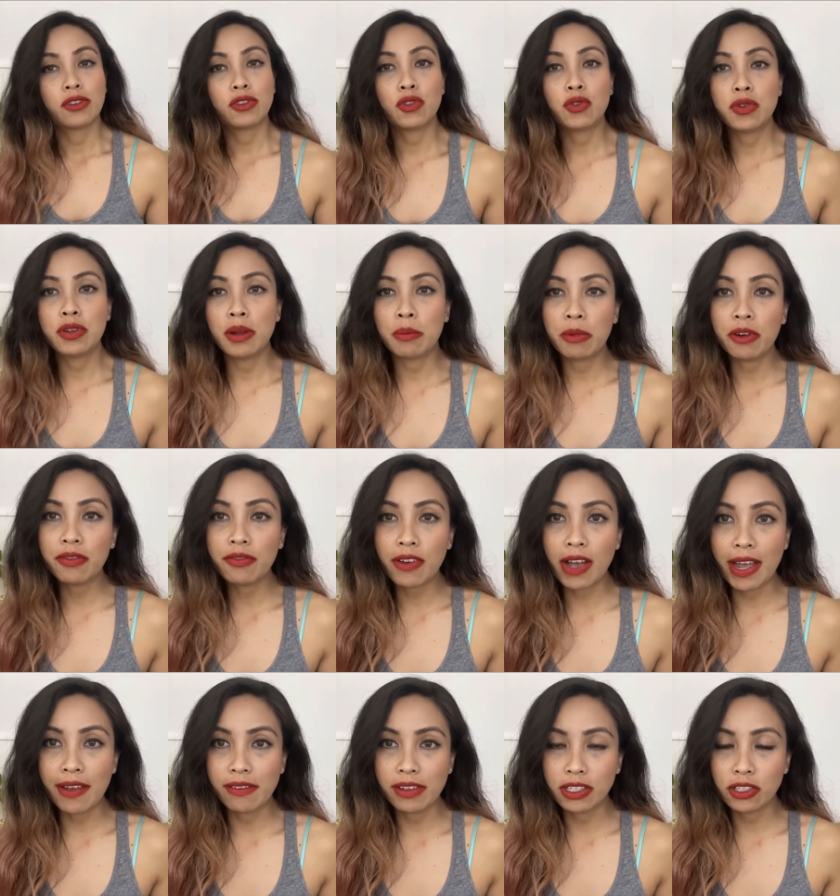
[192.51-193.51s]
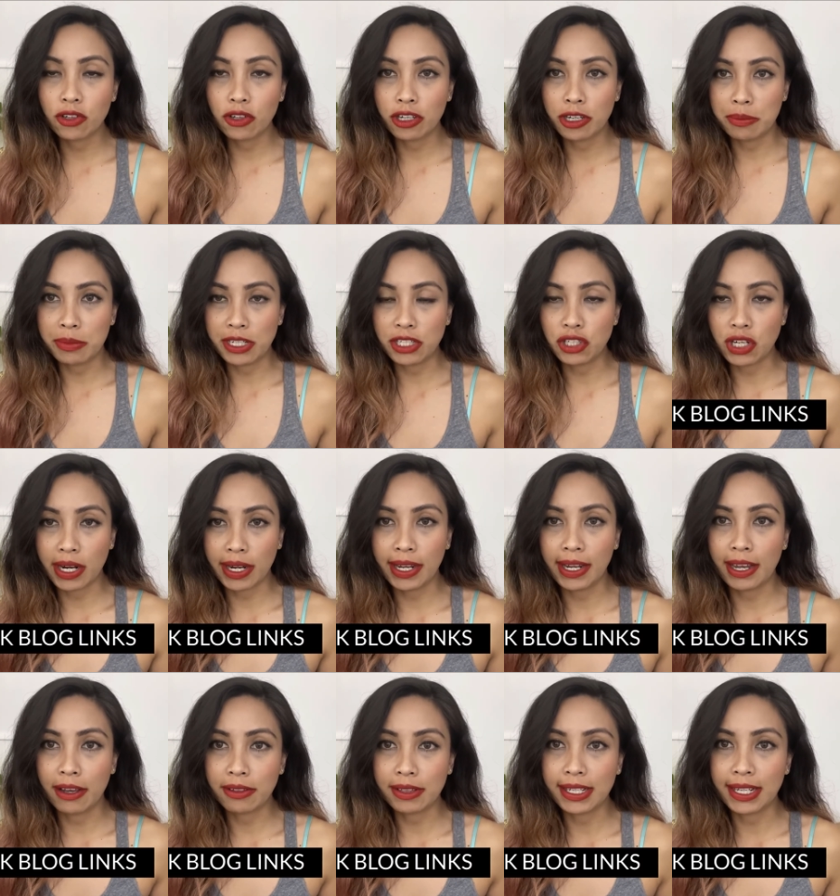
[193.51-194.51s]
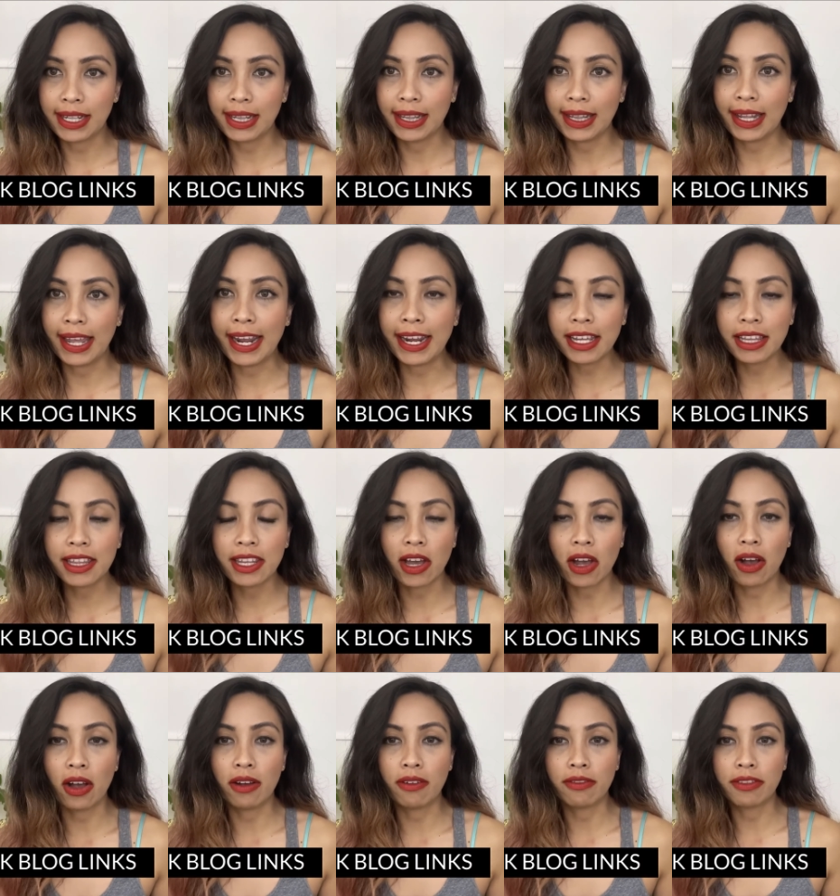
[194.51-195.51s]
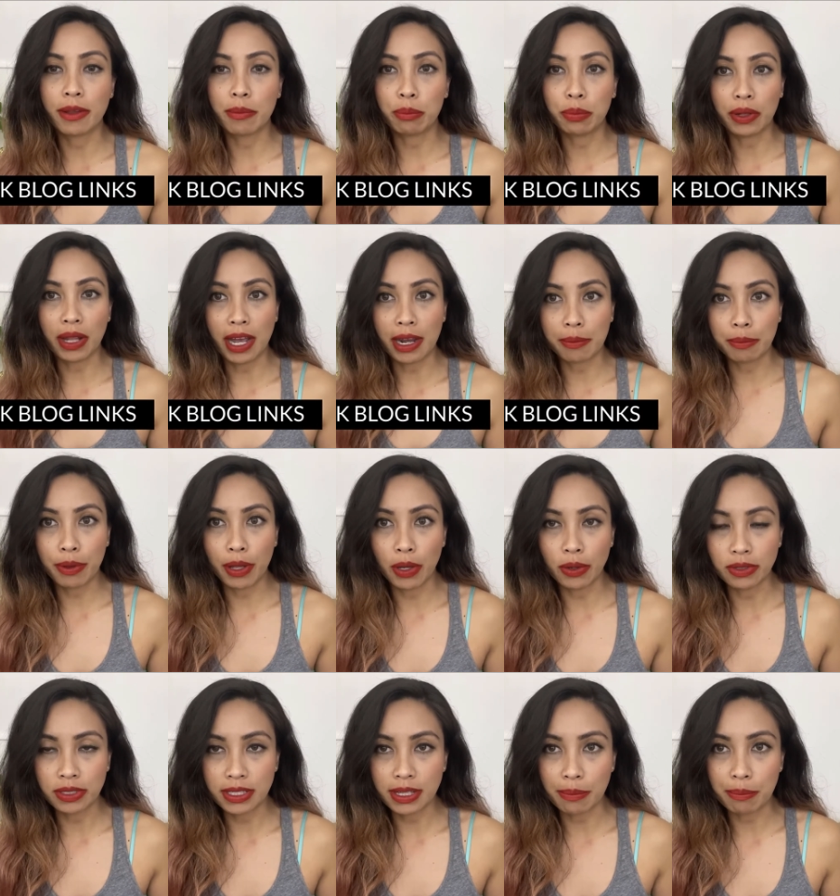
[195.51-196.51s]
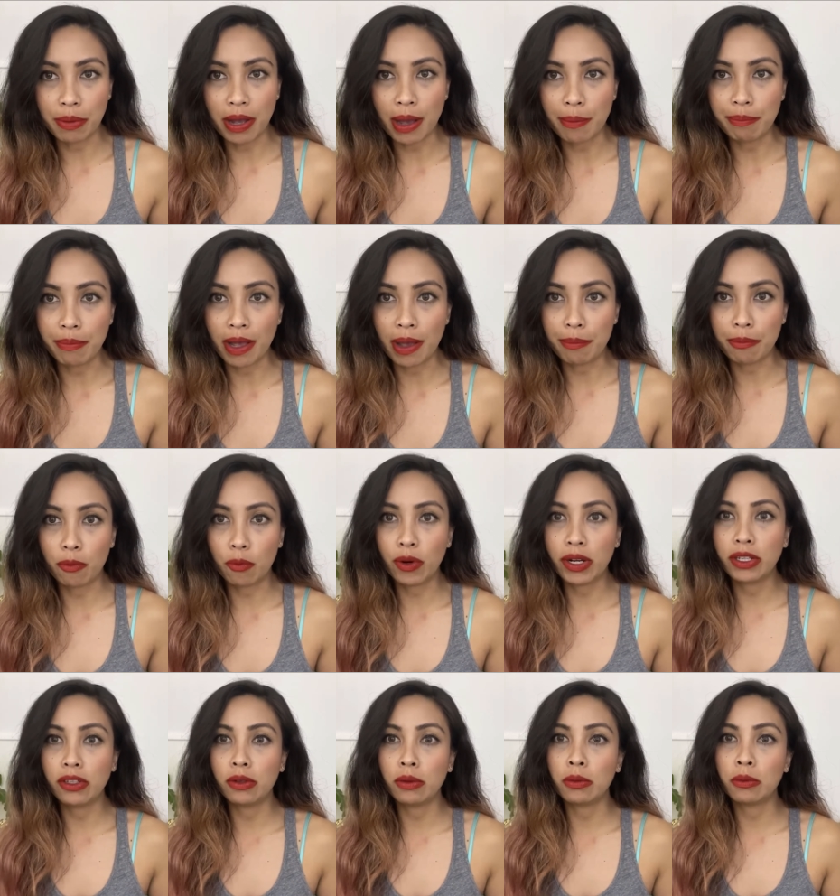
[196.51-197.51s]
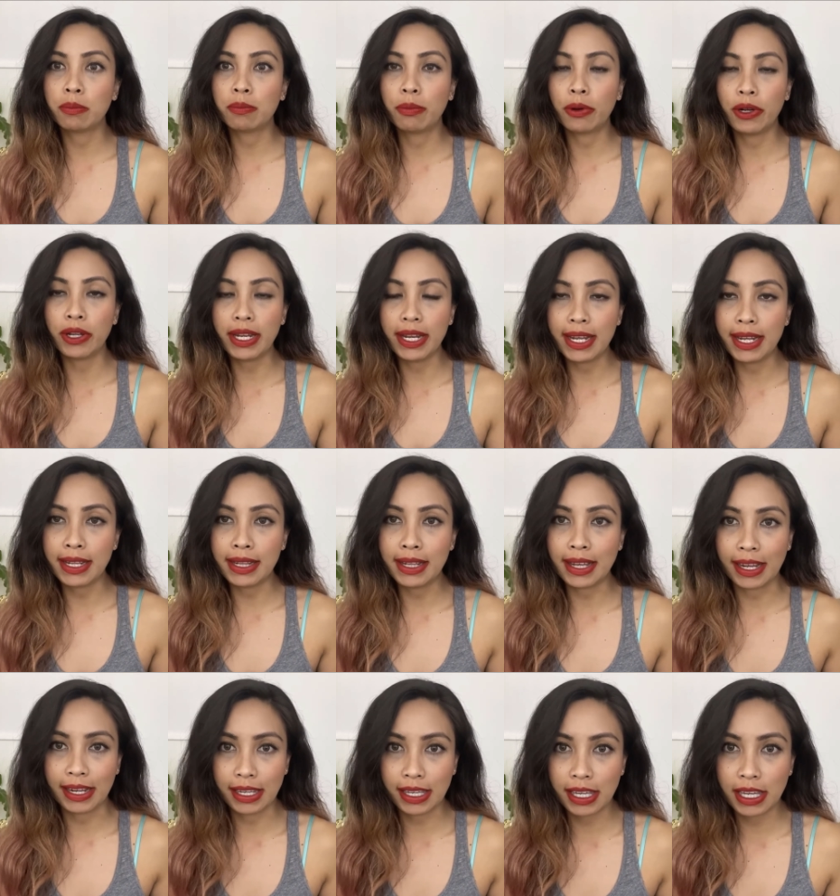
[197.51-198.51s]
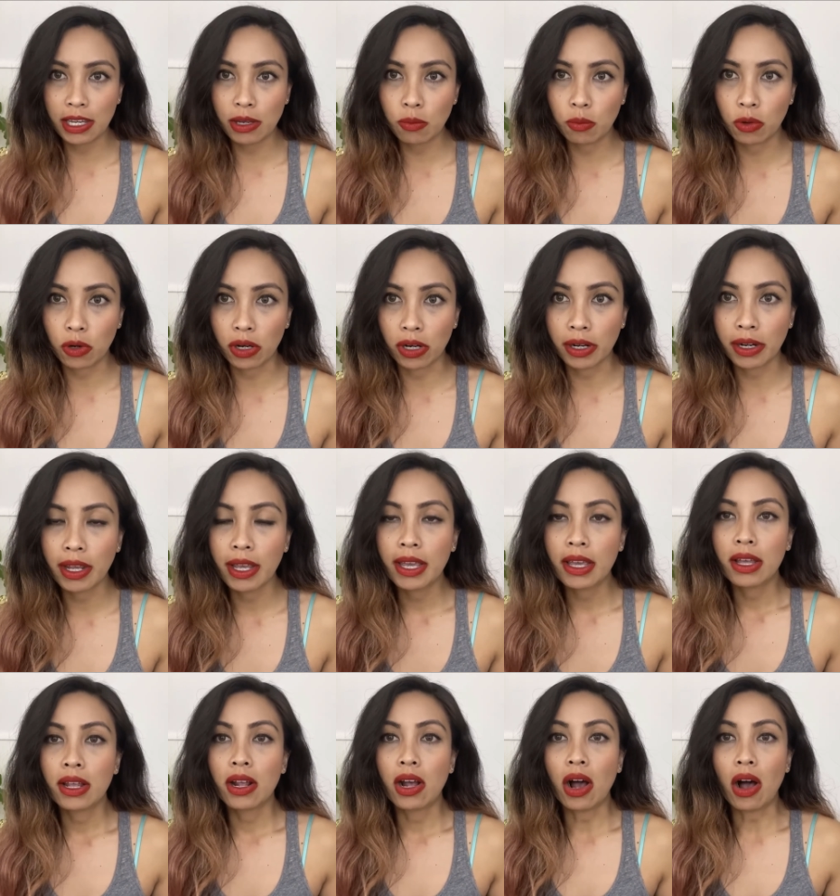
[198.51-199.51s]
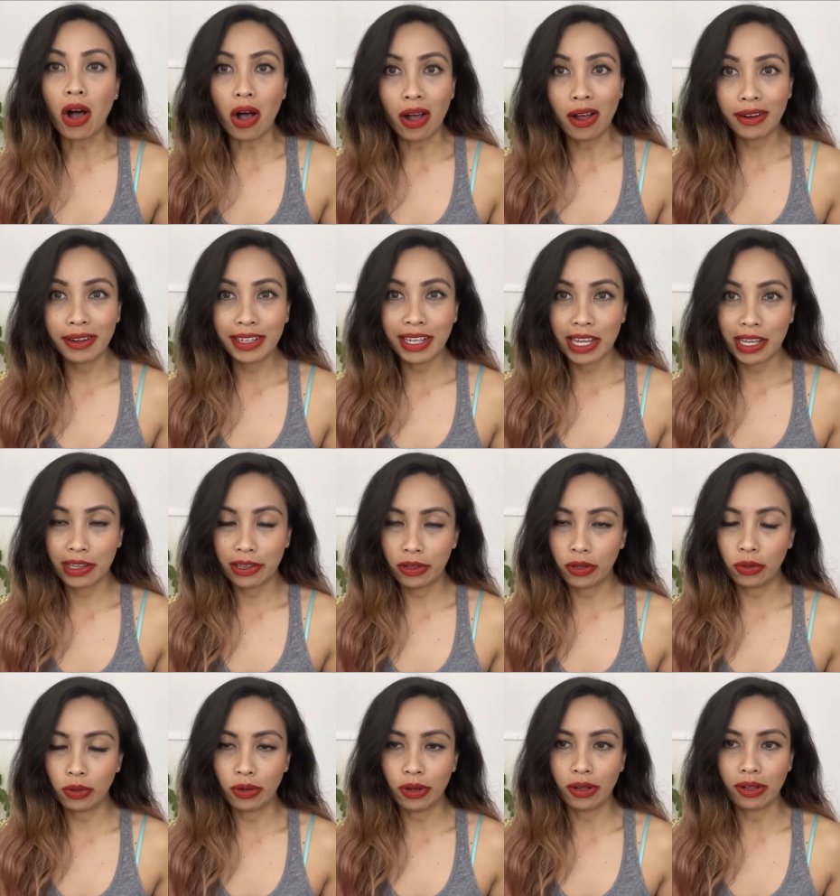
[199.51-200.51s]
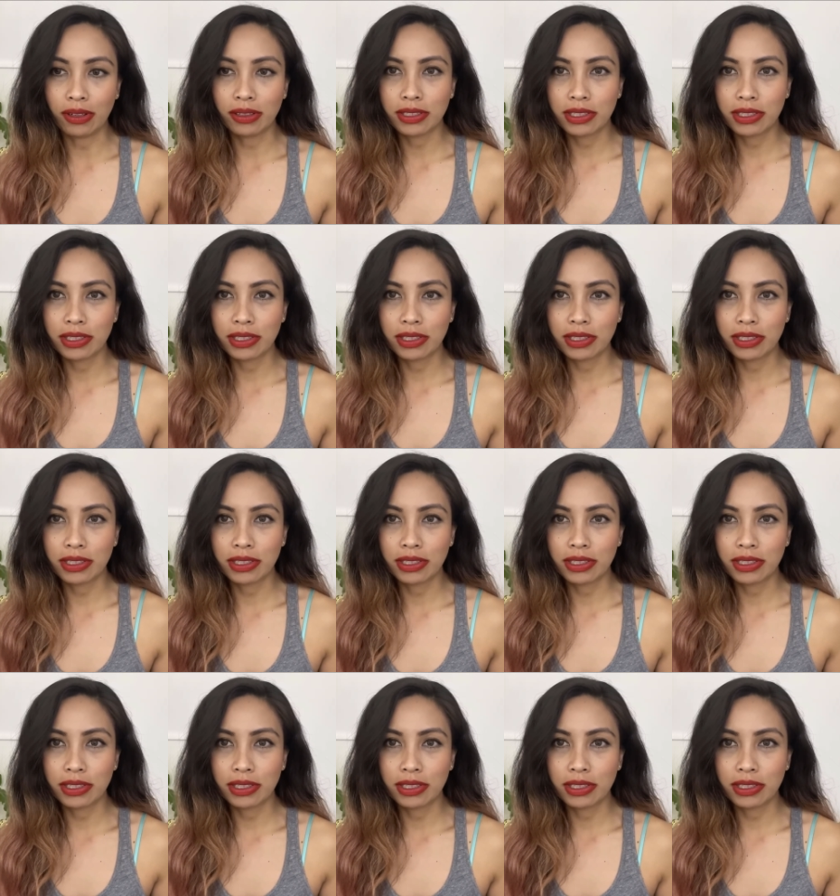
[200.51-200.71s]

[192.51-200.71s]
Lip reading: So number 5 is going to be checking out the length of the blog posts that pop up when you put in that keyword on Google.